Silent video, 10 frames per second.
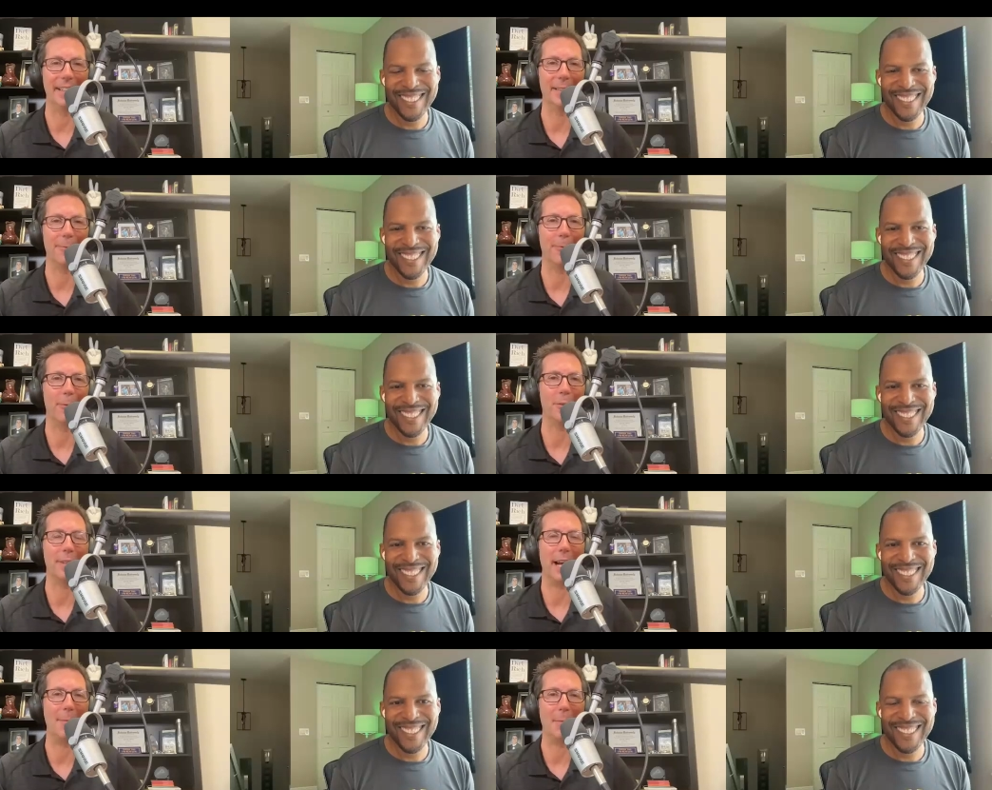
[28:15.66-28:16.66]
Speaker 1: this is the first
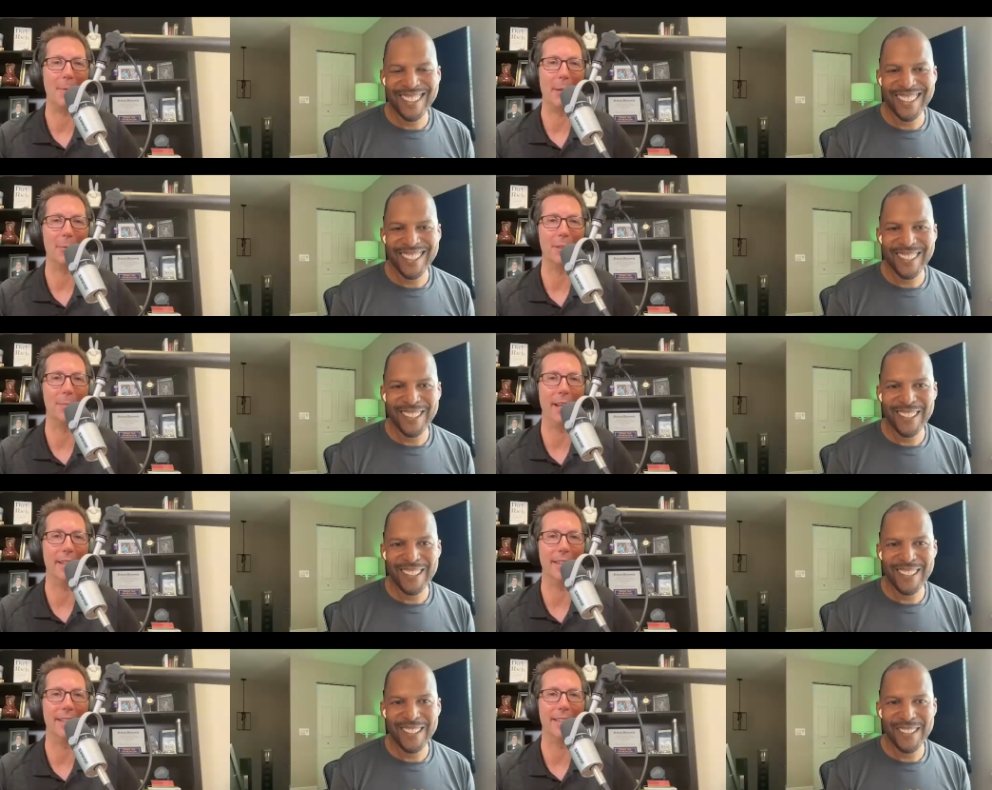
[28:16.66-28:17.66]
time I've been able to
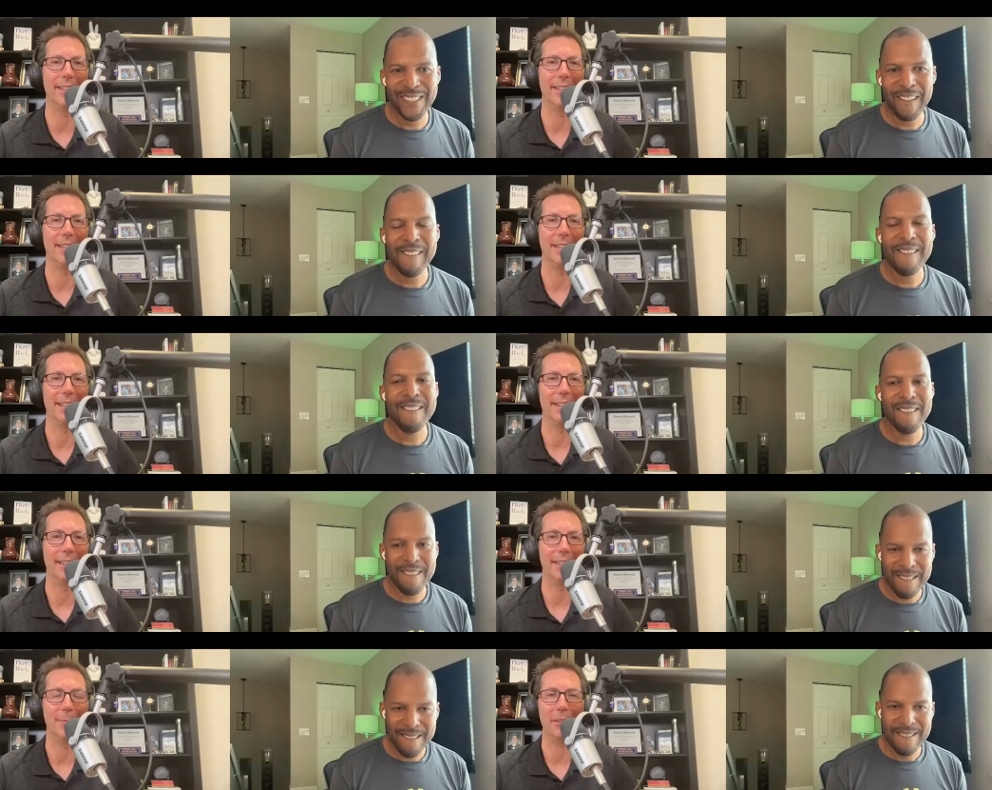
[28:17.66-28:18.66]
spend
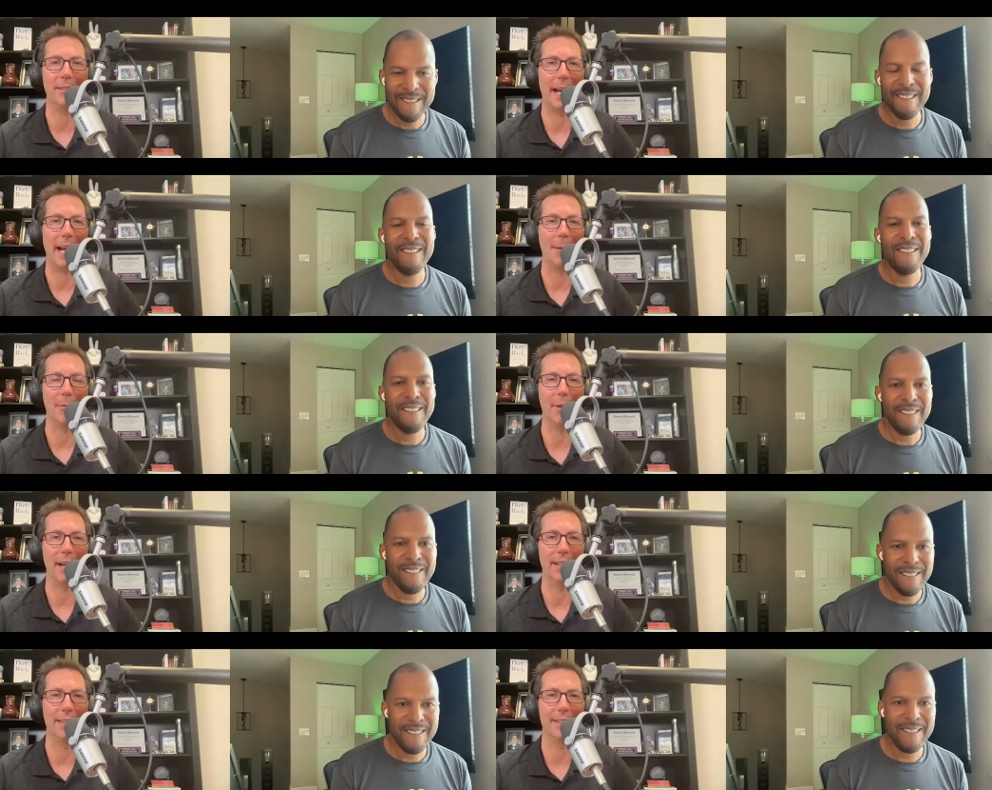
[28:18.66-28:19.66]
this much time with
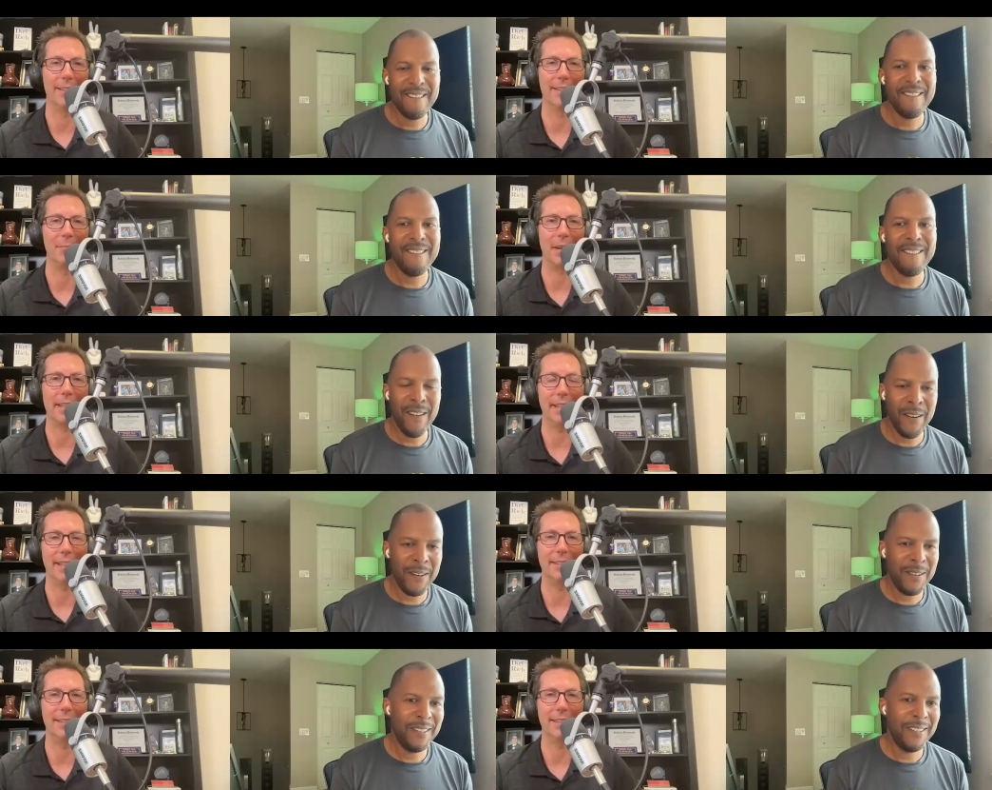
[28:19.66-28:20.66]
my, my kids.
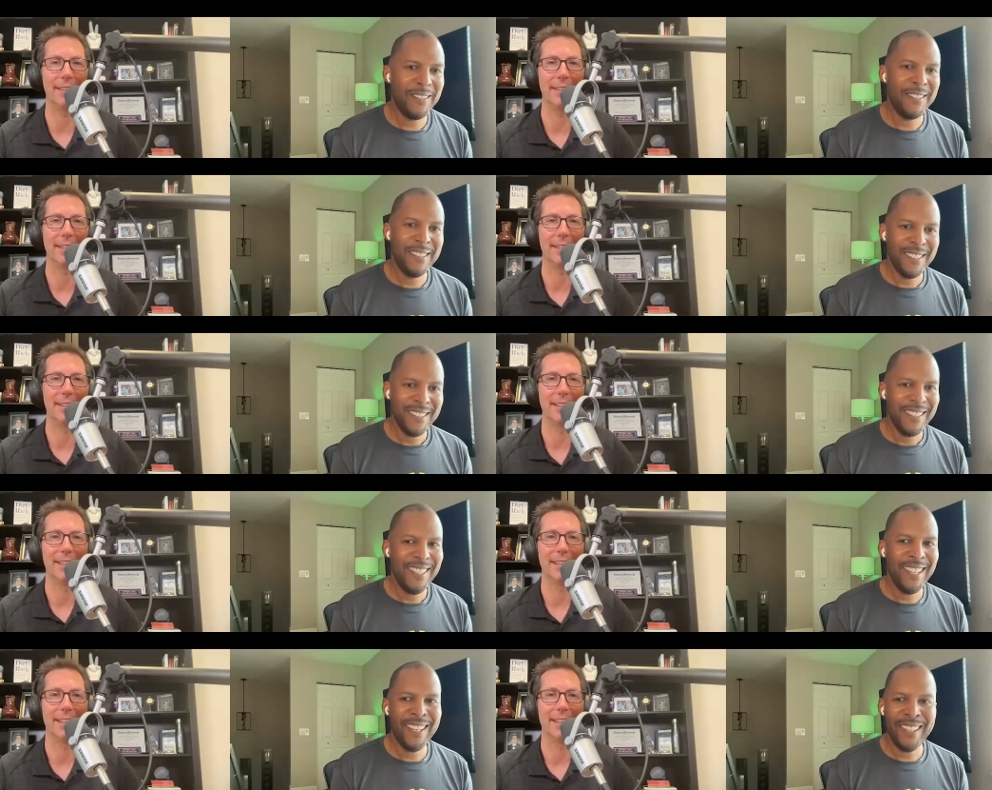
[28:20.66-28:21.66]
Wow.
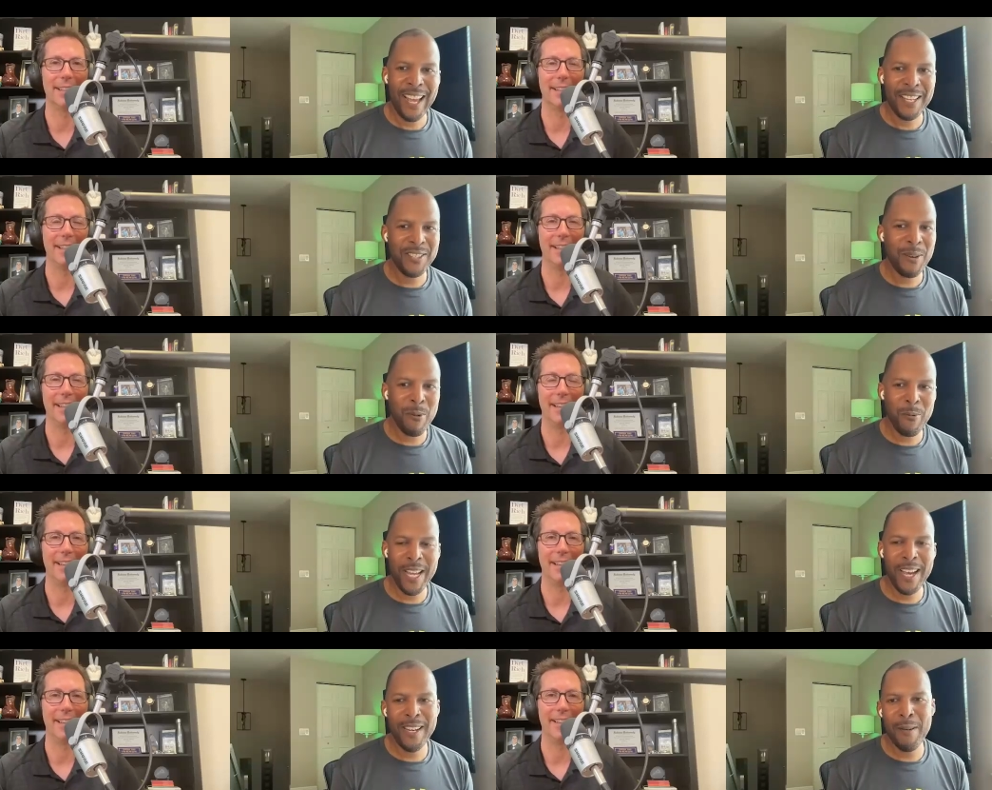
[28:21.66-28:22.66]
Speaker 2: Yeah. Last summer,
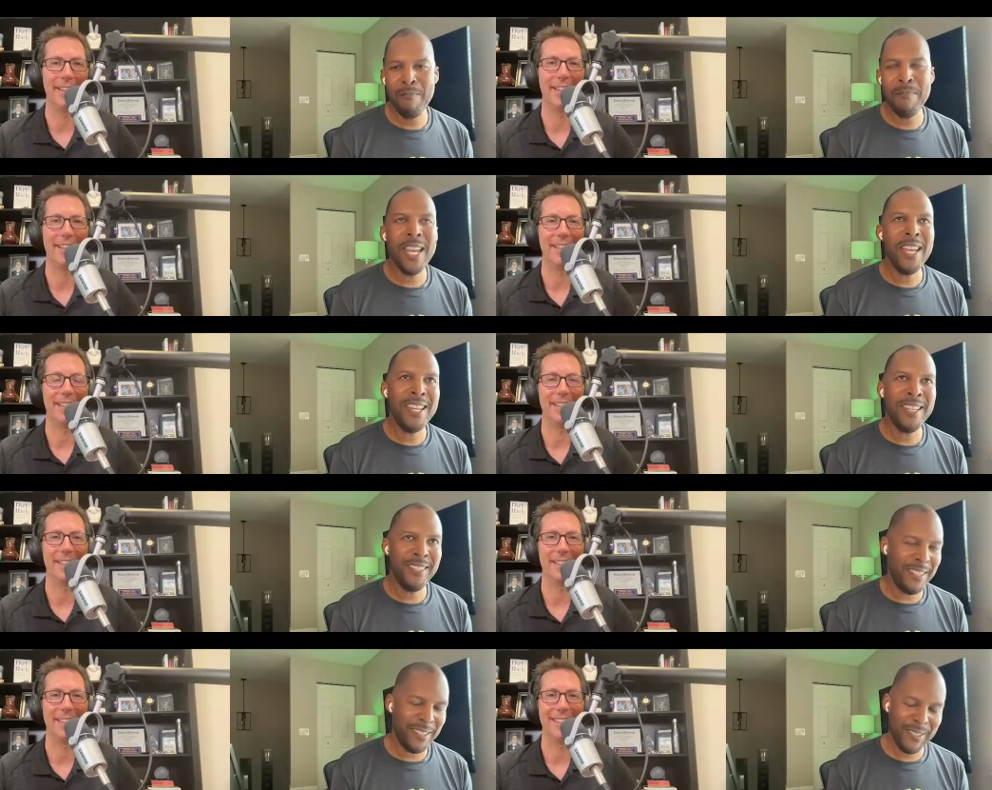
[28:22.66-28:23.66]
we had an
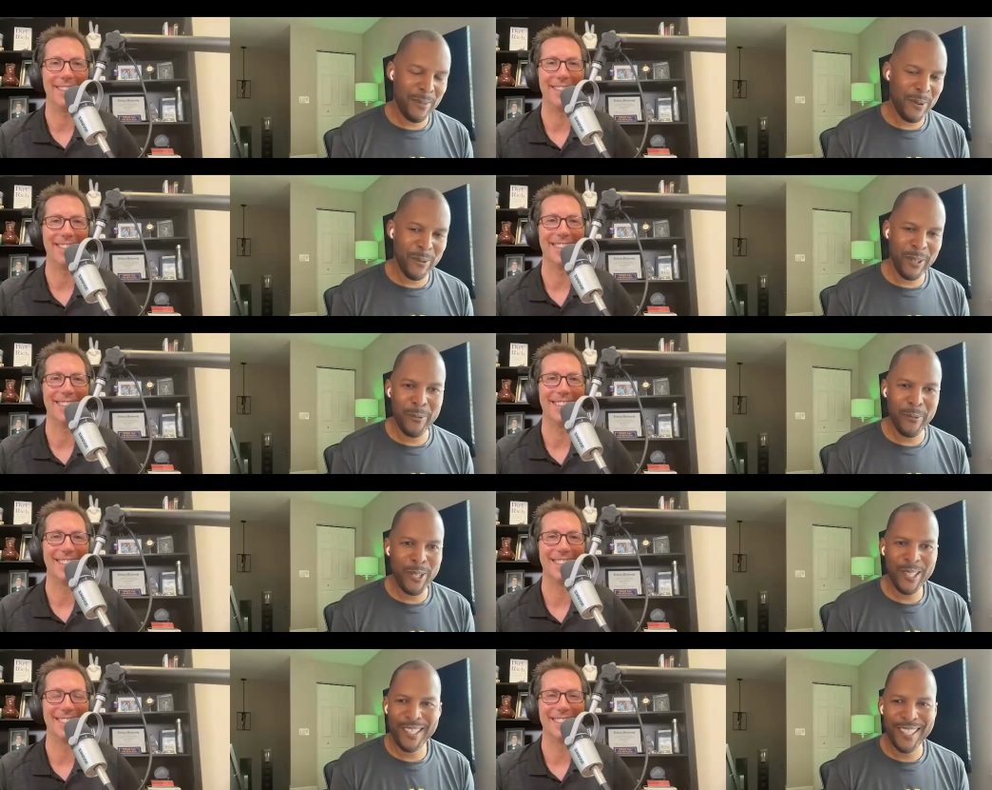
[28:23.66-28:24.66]
amazing summer. Like
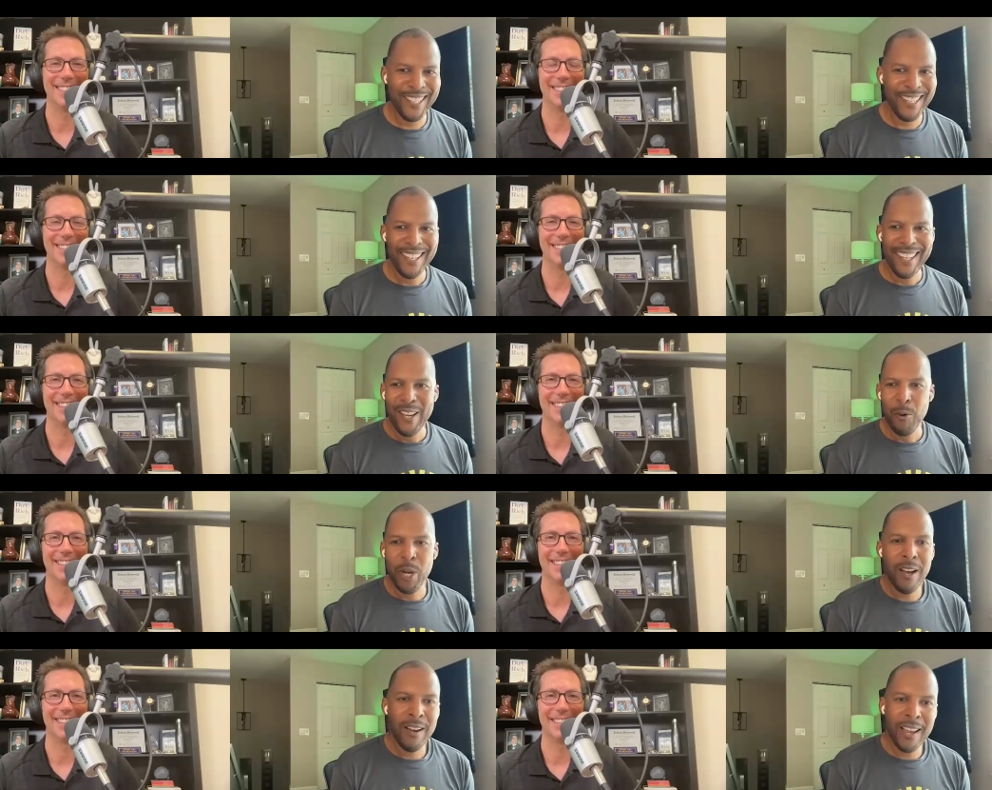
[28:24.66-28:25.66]
we just,
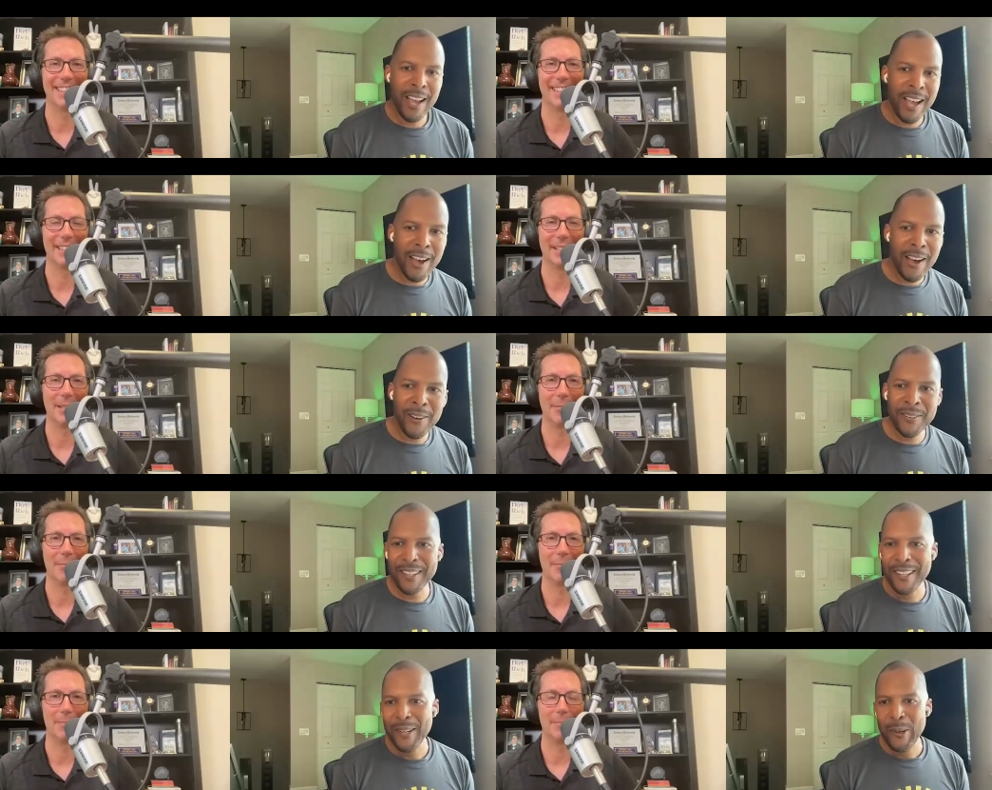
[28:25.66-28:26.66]
we hung
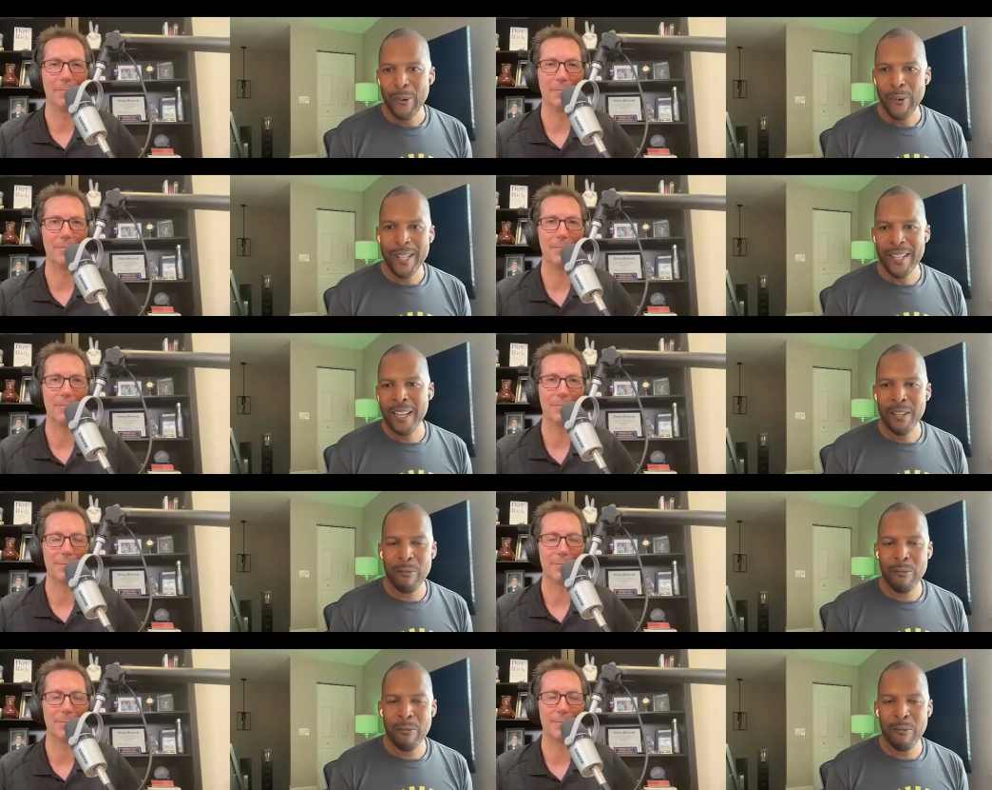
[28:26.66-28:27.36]
out. We, I